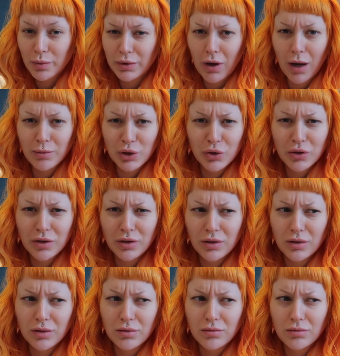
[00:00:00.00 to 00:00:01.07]
So I'm
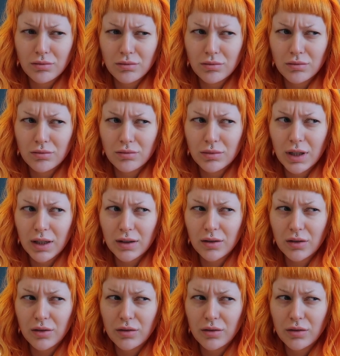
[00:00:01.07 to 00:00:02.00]
sure that,